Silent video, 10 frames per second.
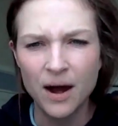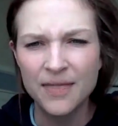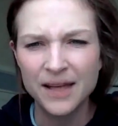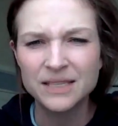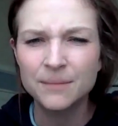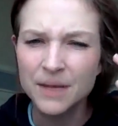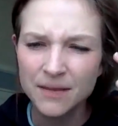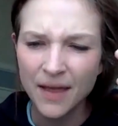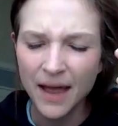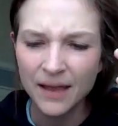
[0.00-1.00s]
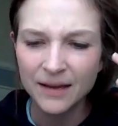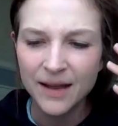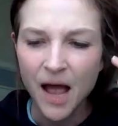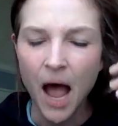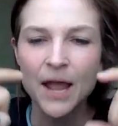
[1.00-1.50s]
And that's something that
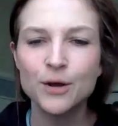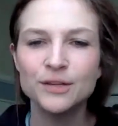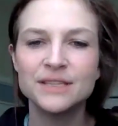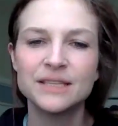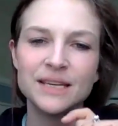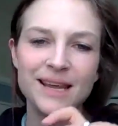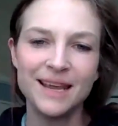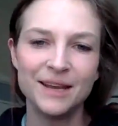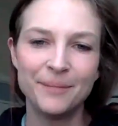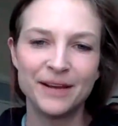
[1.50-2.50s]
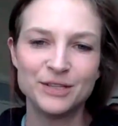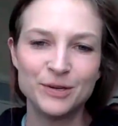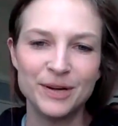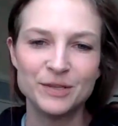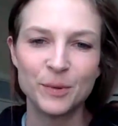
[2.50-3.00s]
I could see in my
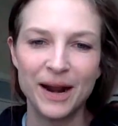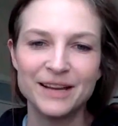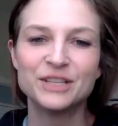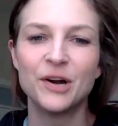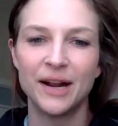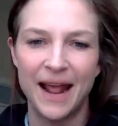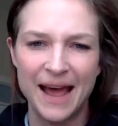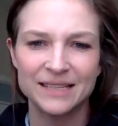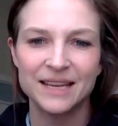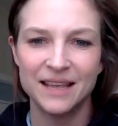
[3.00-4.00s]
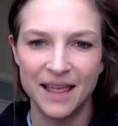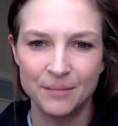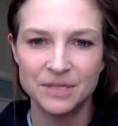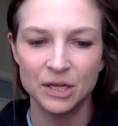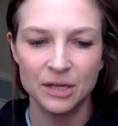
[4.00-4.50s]
students when I started asking them
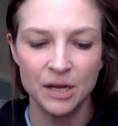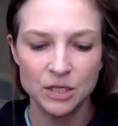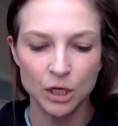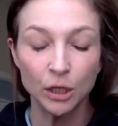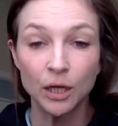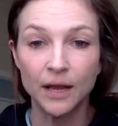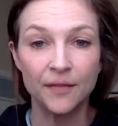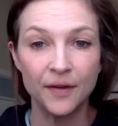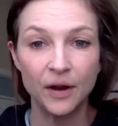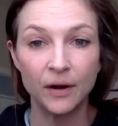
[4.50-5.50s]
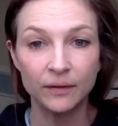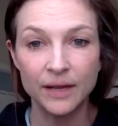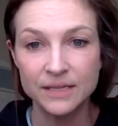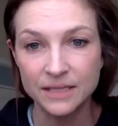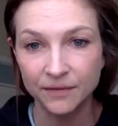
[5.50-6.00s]
to look at their
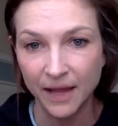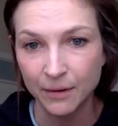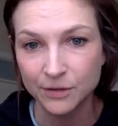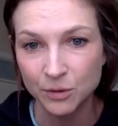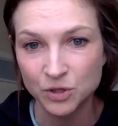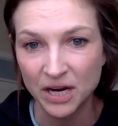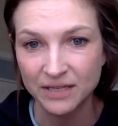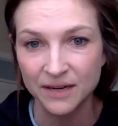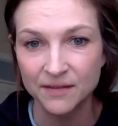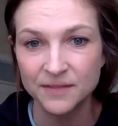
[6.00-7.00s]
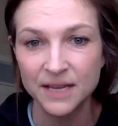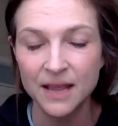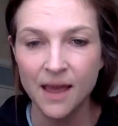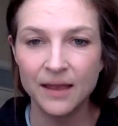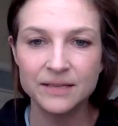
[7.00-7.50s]
list of language objectives
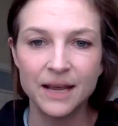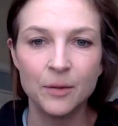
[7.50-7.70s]
and tell